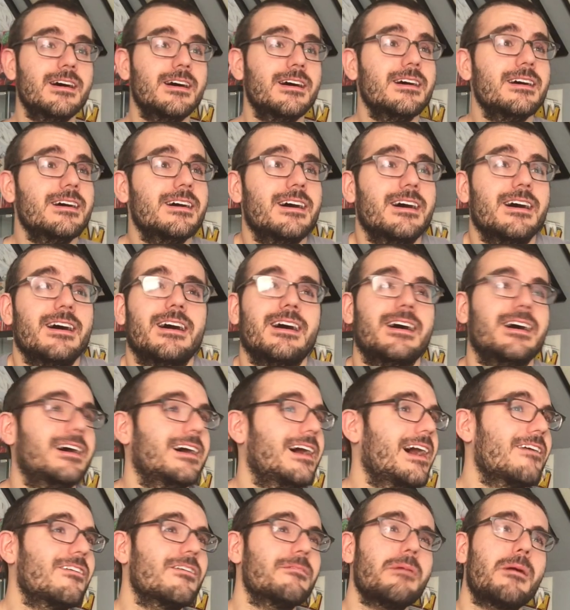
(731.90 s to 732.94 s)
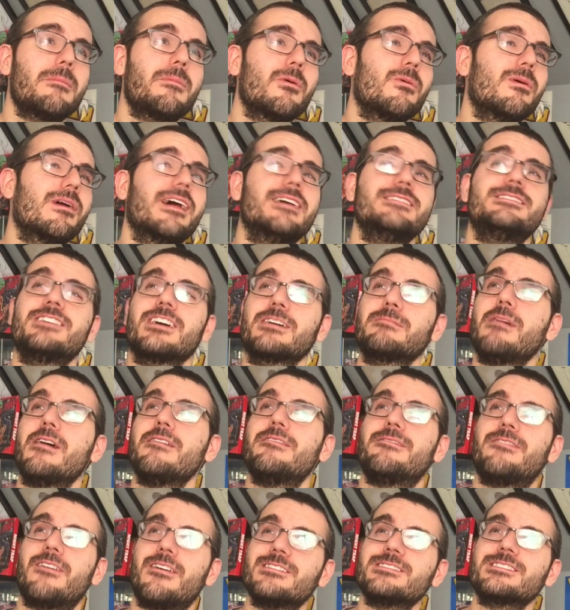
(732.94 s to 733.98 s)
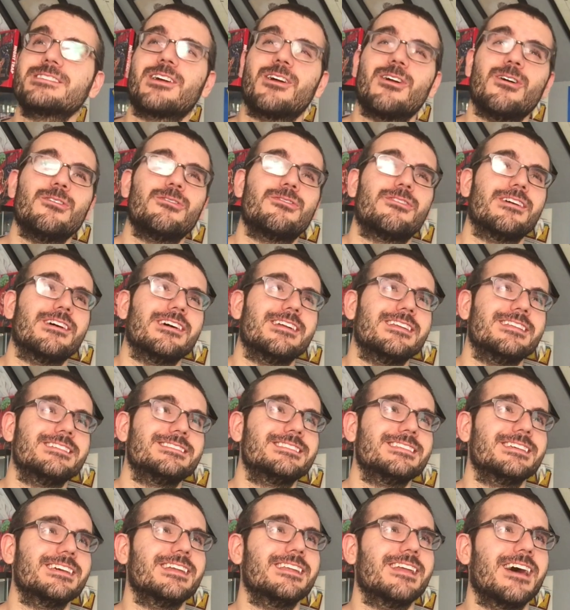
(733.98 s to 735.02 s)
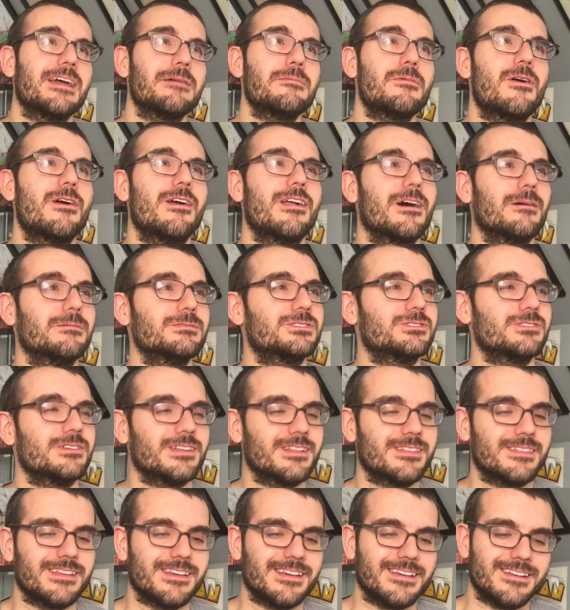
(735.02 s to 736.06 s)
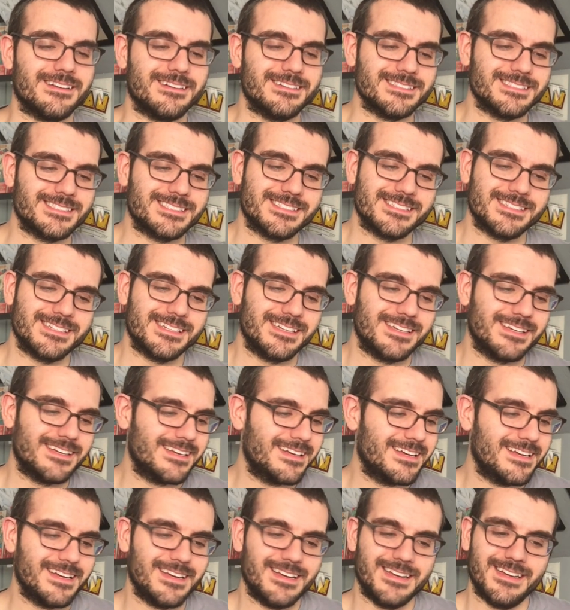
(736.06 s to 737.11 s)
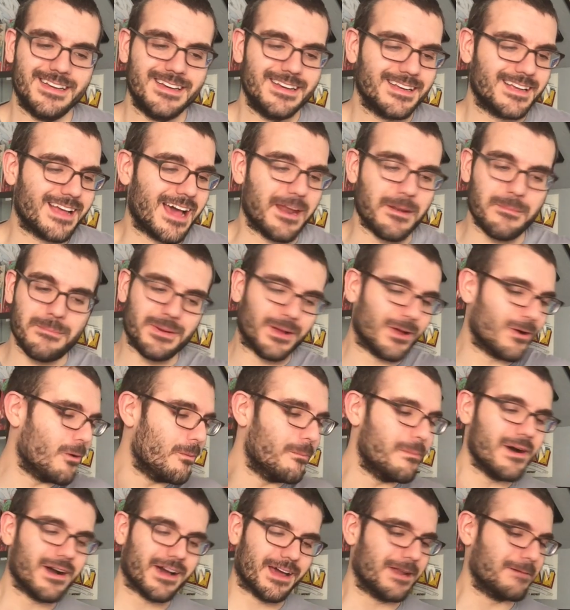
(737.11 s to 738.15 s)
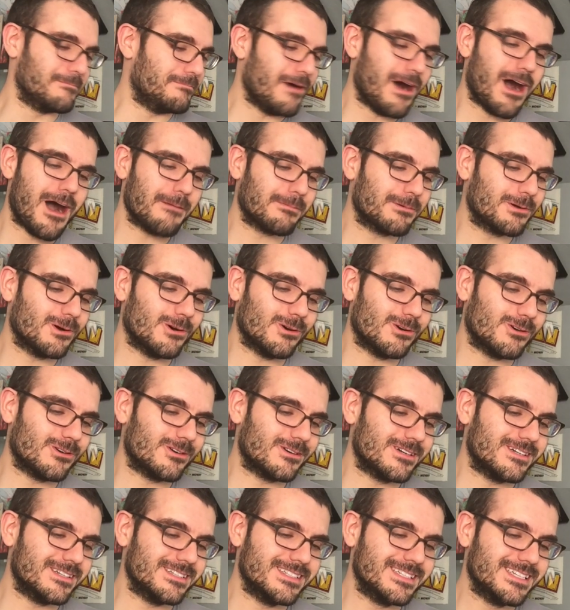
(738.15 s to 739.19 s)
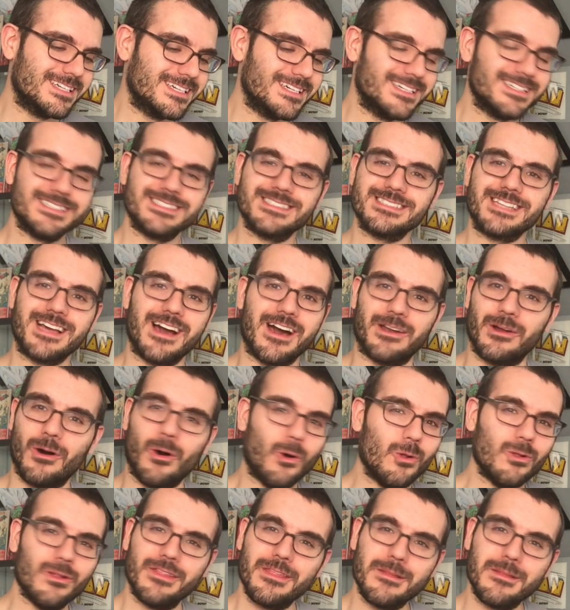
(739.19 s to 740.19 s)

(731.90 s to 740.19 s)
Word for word: Uh, I remember when I took my first girlfriend to see A Nightmare on Elm Street in theaters. Got a big old bucket of popcorn, cut a hole